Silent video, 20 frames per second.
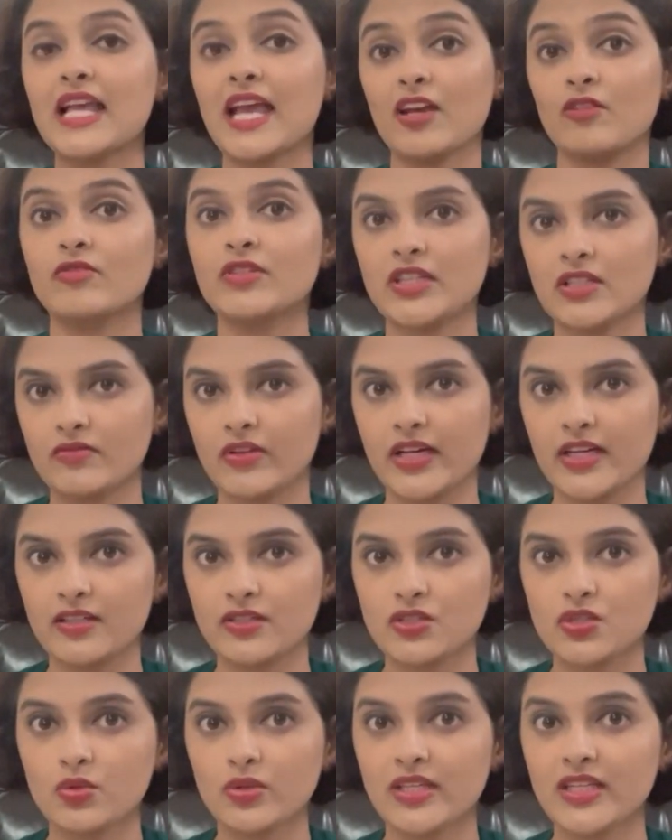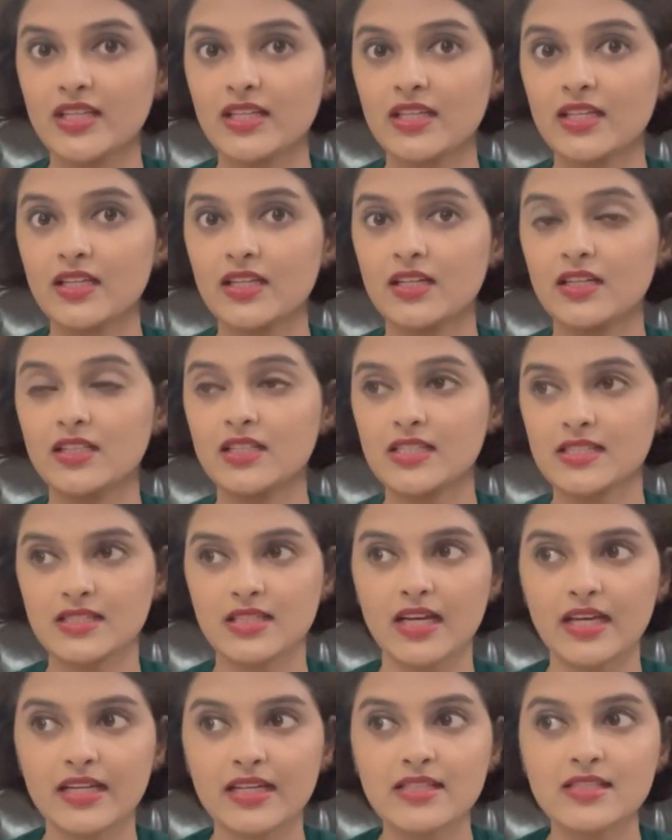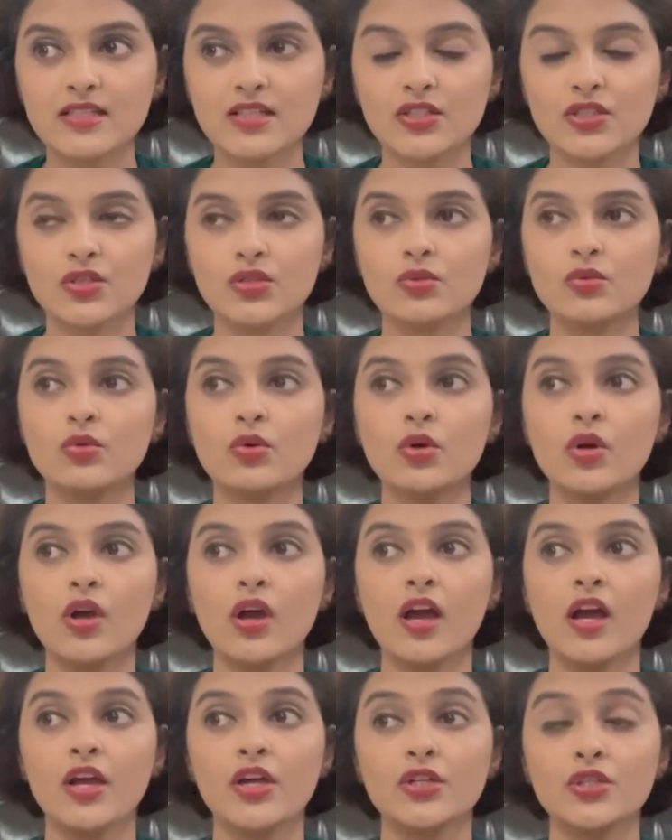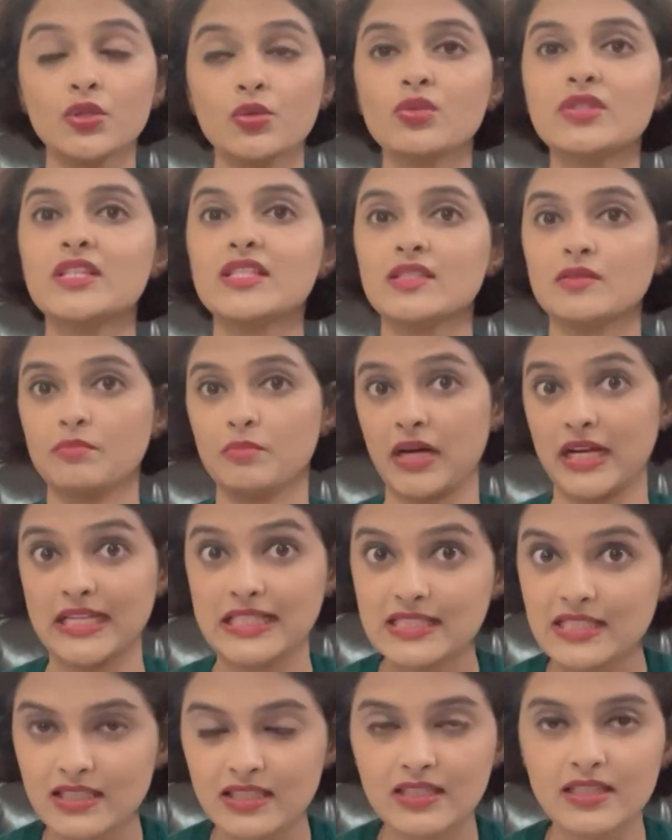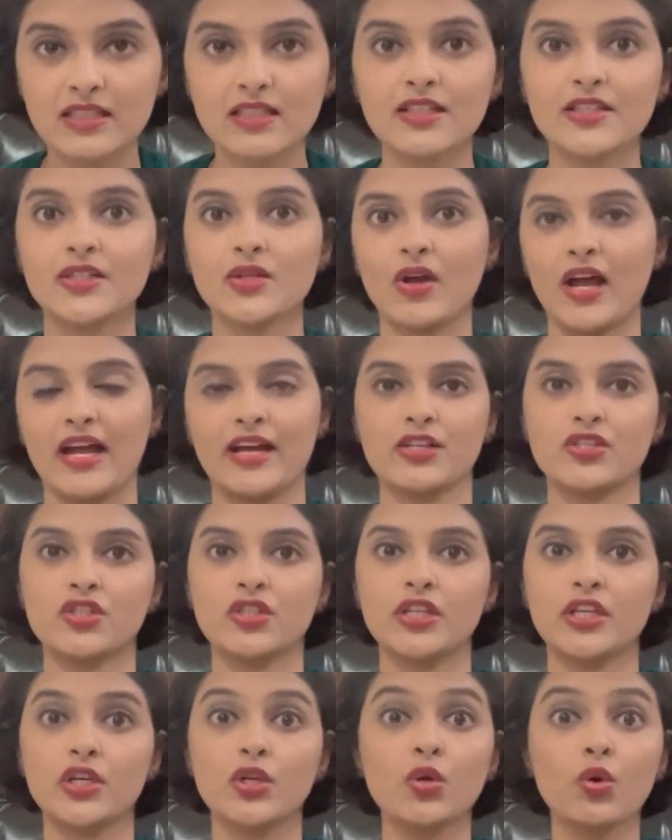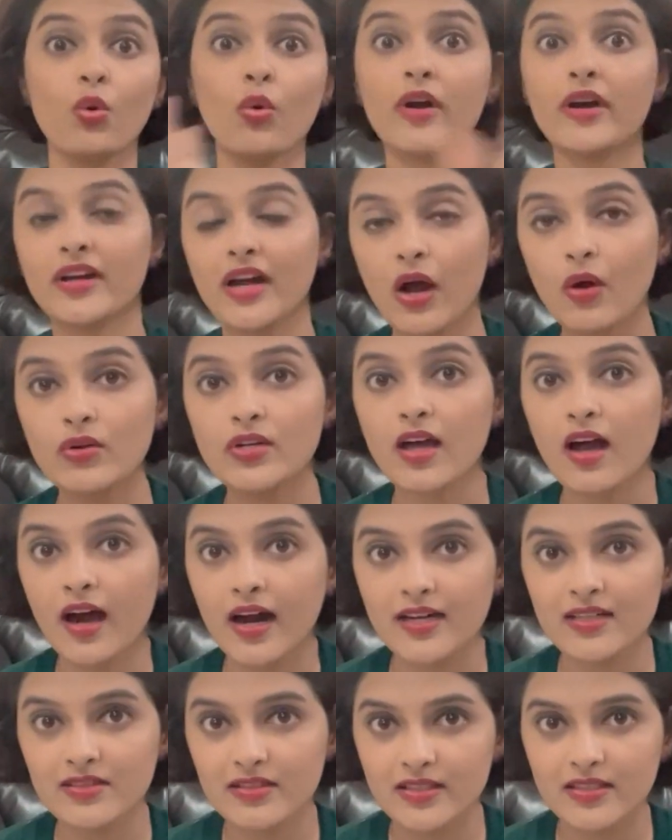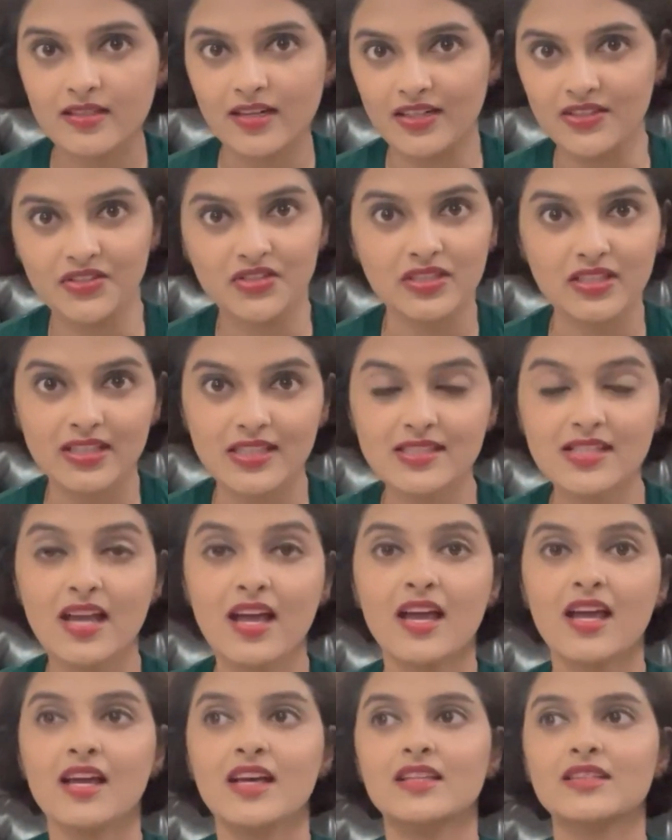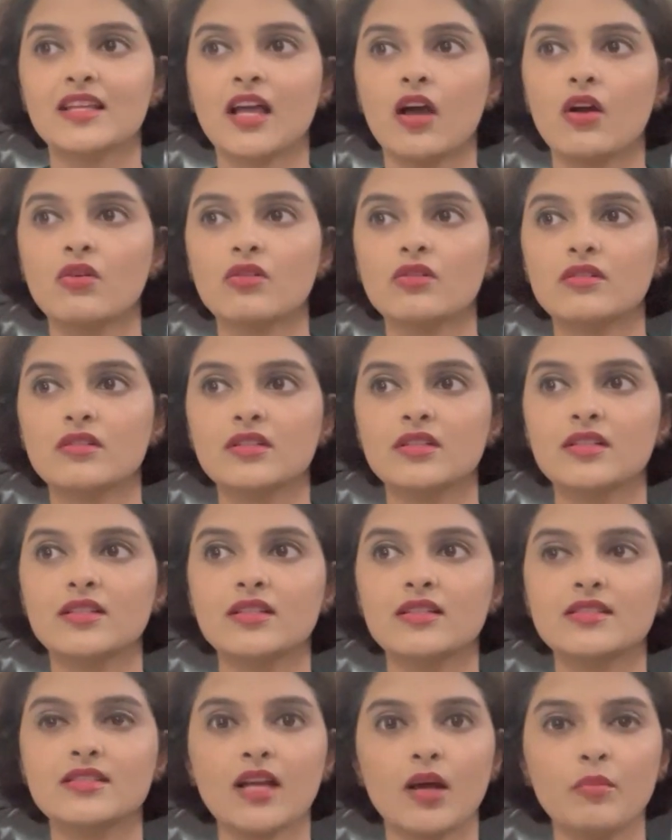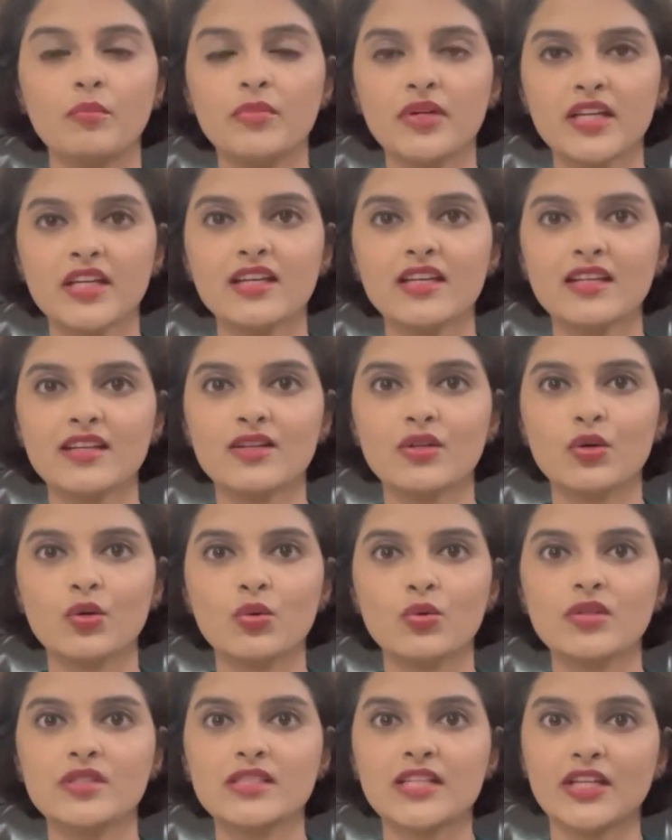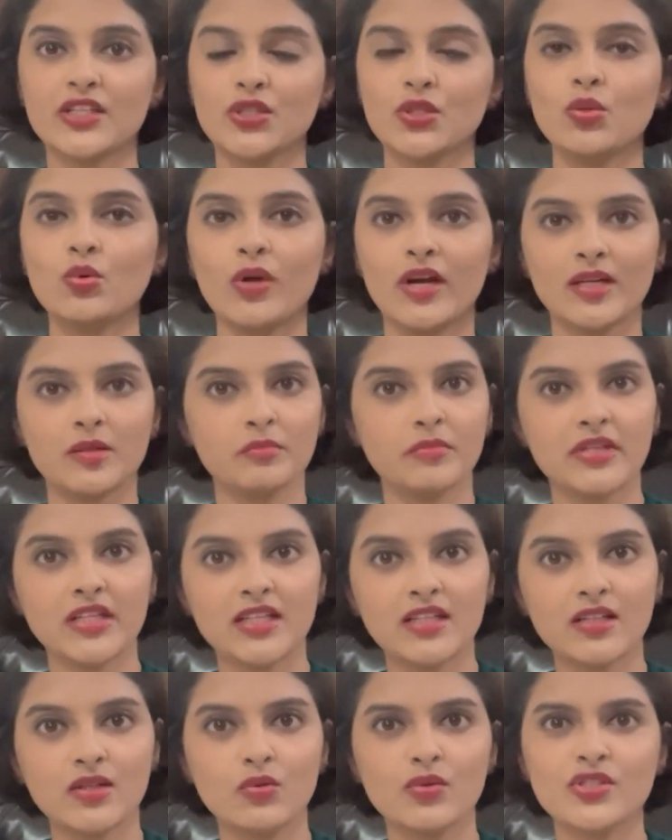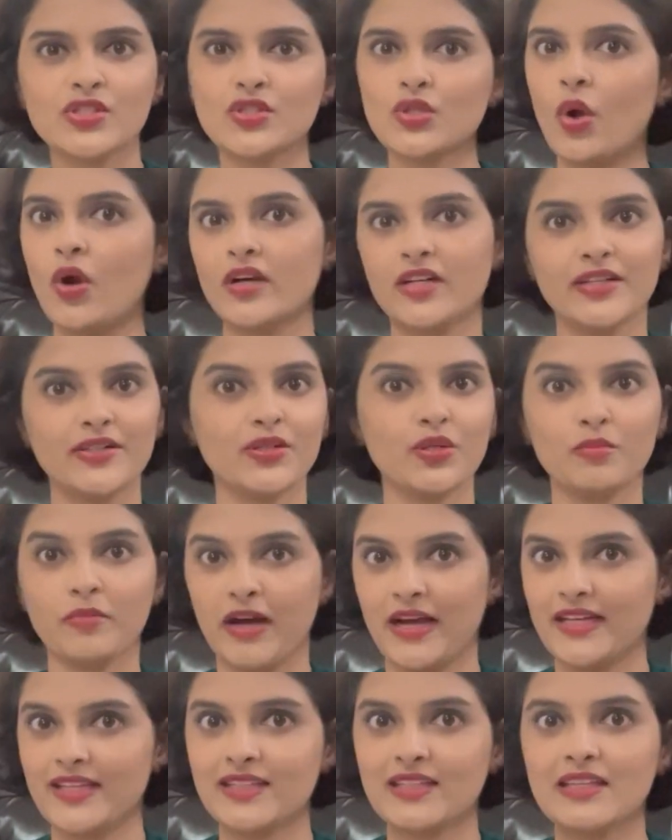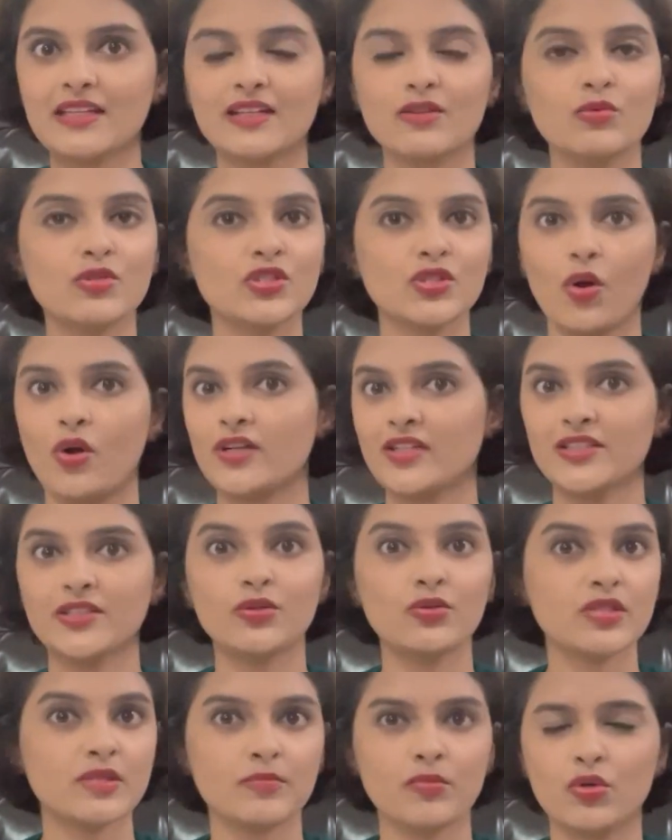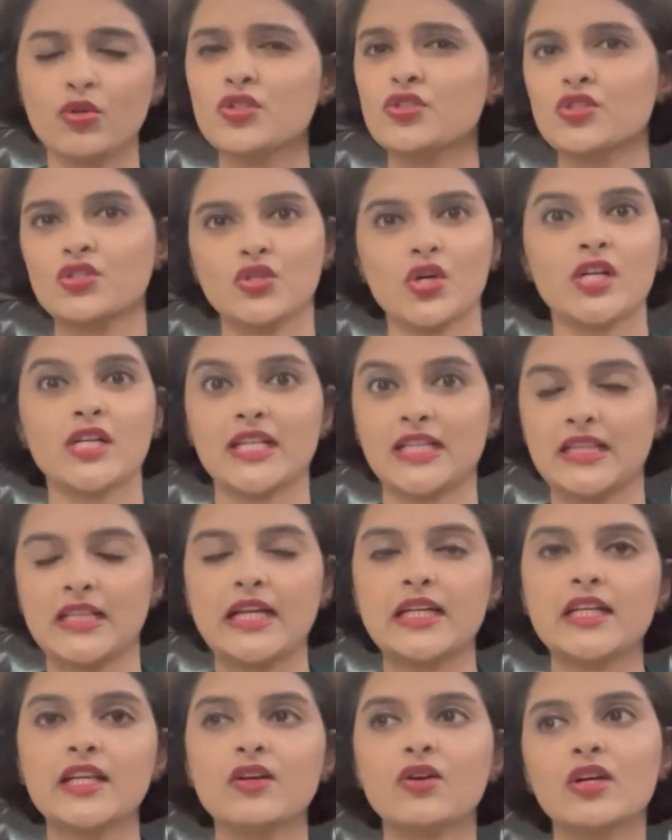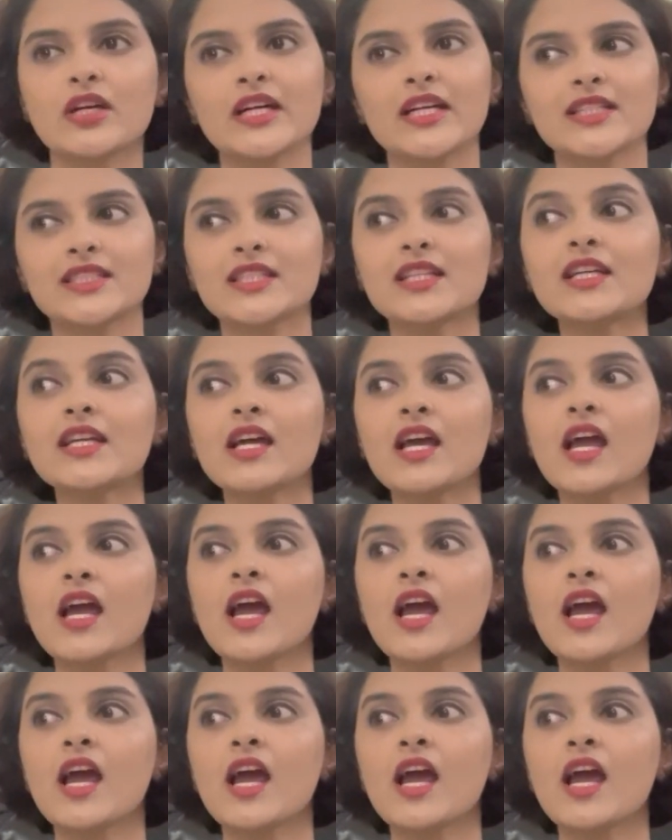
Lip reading: everywhere. So he decides to use his bicycle to actually go around 100 countries. Now, somebody who is like you and me, who is not into biking, who is not into sports, is not athletic or anything,